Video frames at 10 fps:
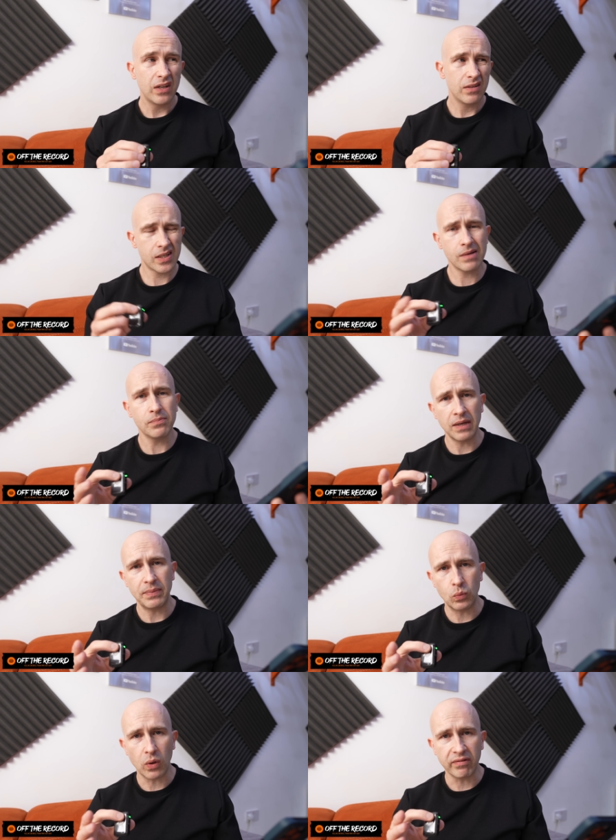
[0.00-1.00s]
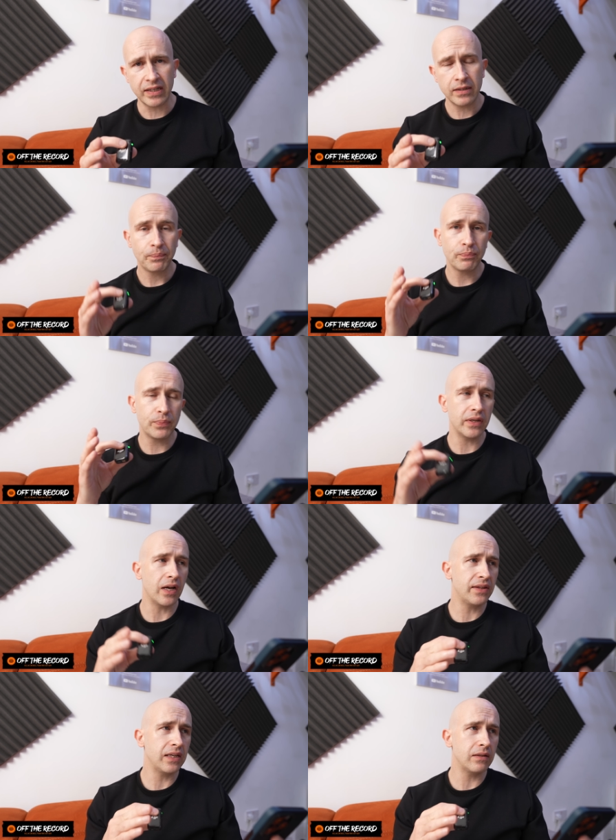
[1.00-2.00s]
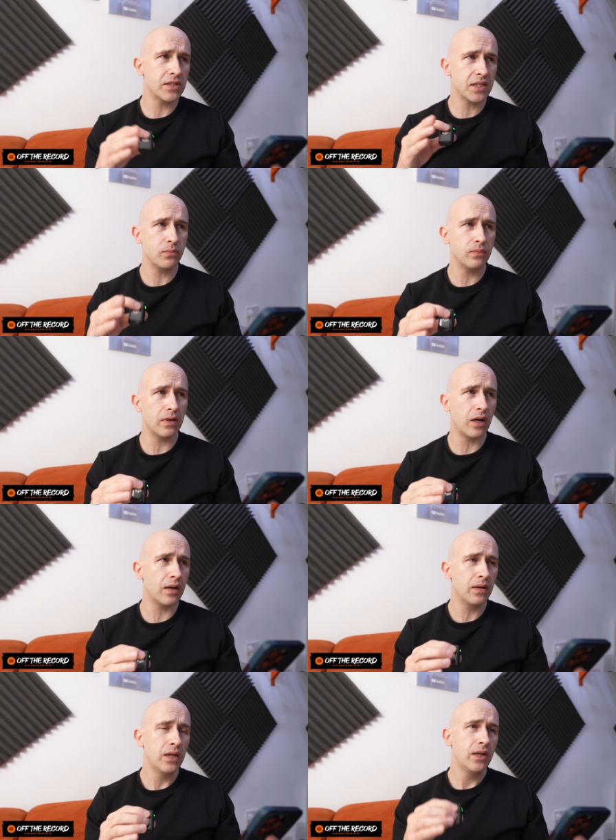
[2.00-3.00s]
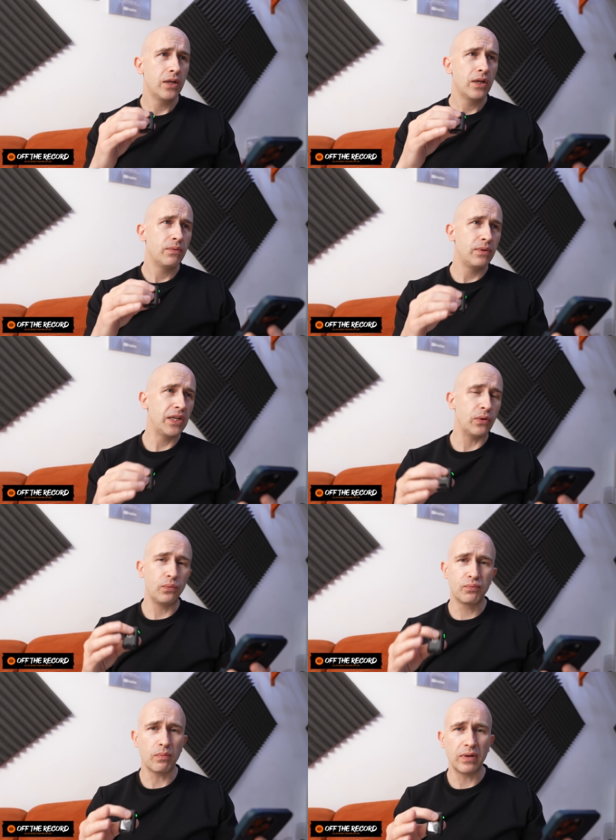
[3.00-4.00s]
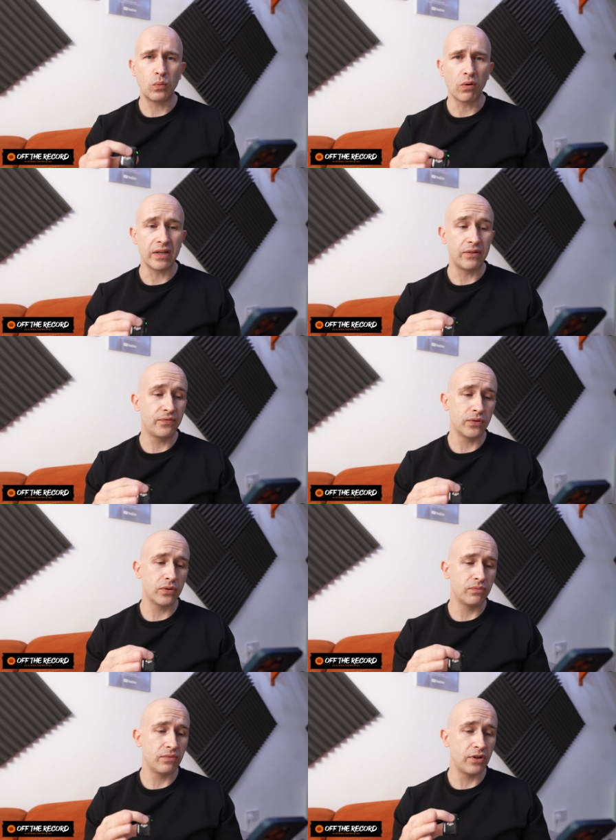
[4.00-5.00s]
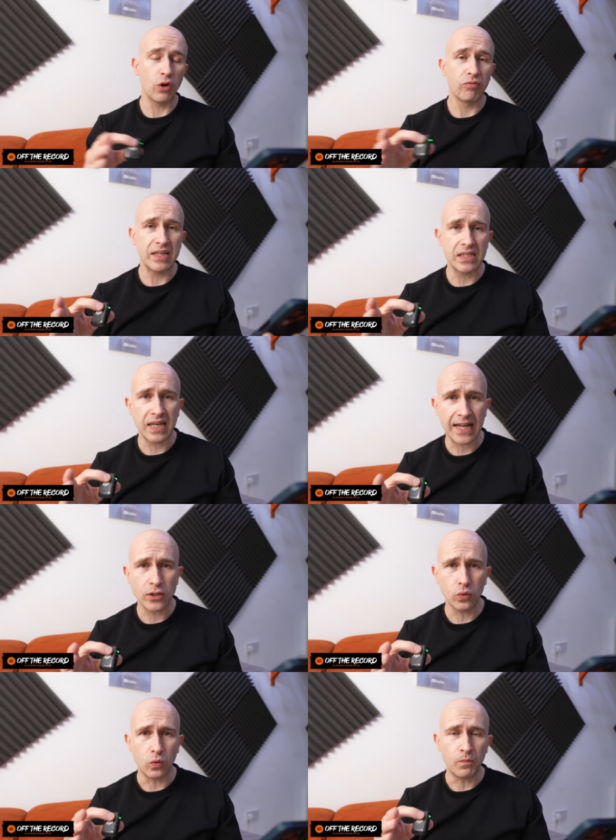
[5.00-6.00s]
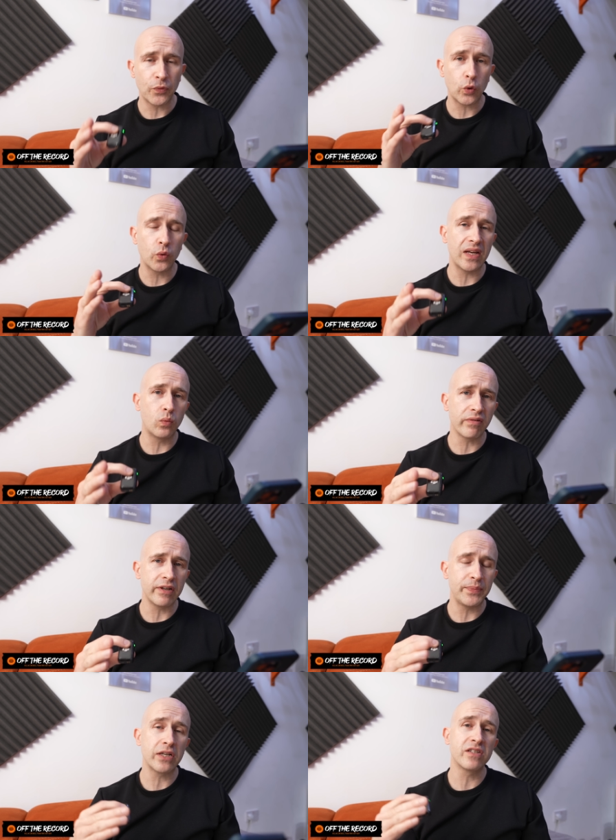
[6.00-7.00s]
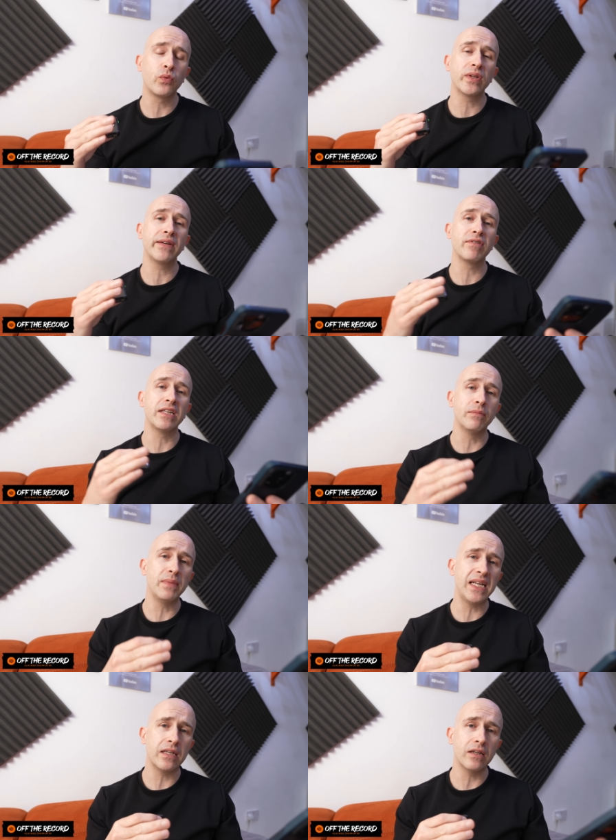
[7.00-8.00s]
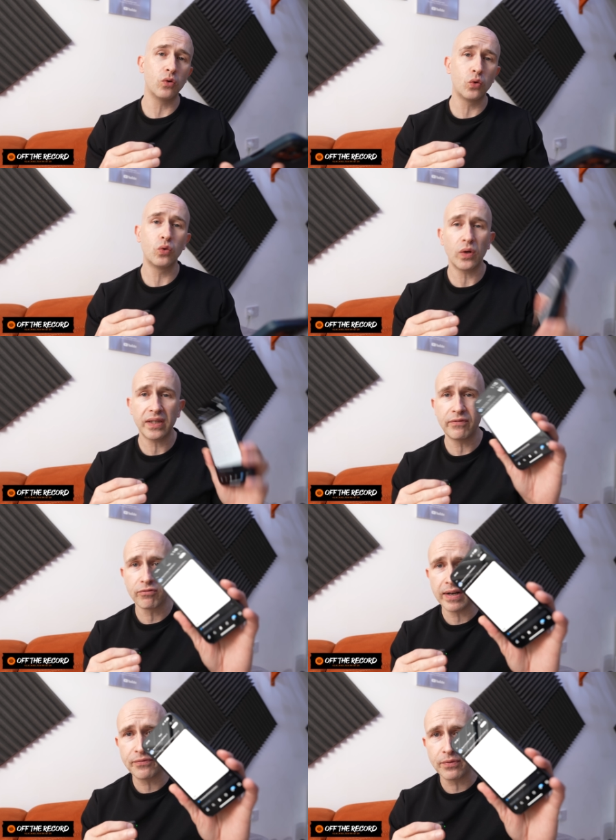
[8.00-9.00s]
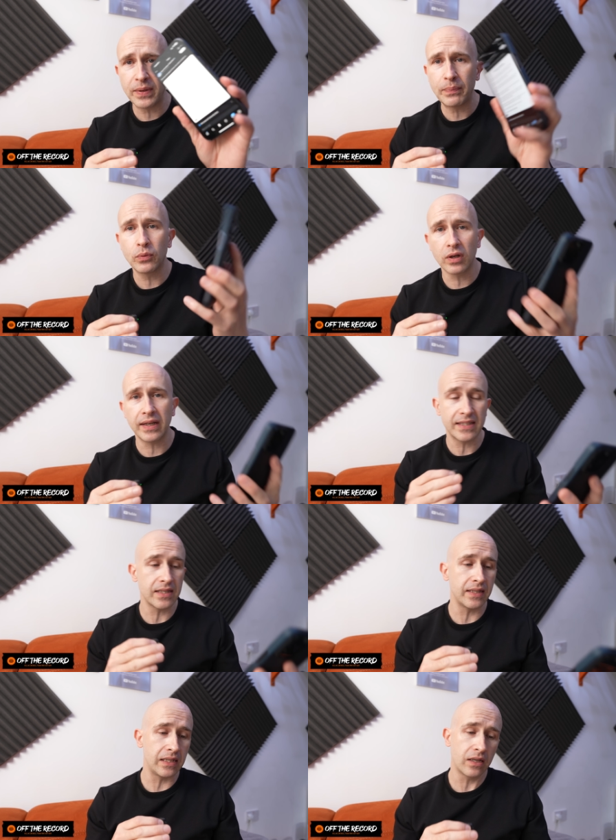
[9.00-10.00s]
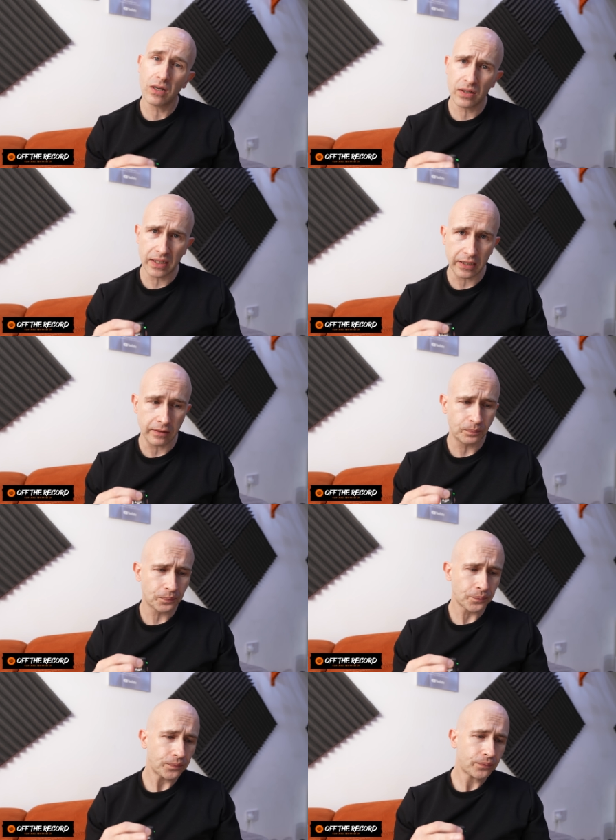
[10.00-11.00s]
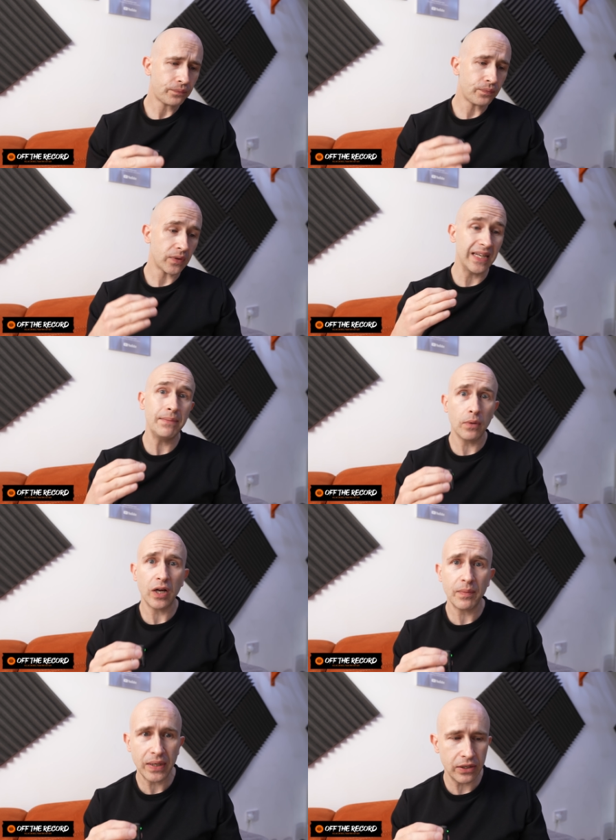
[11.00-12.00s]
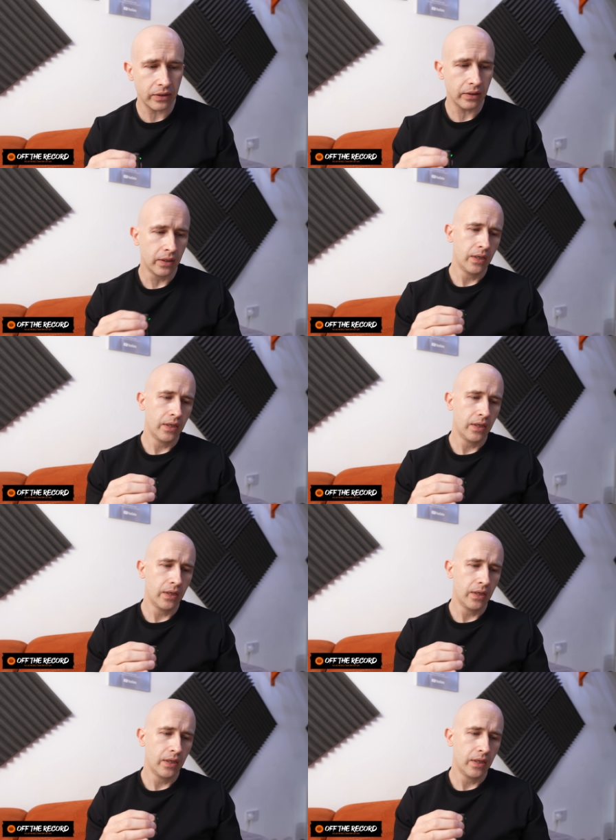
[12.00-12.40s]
Some might be worried, but I think some are, probably worried for no reason at all, or they're worried because of what they've read in the media or what they've read from people like Sadiq Khan here, in my opinion.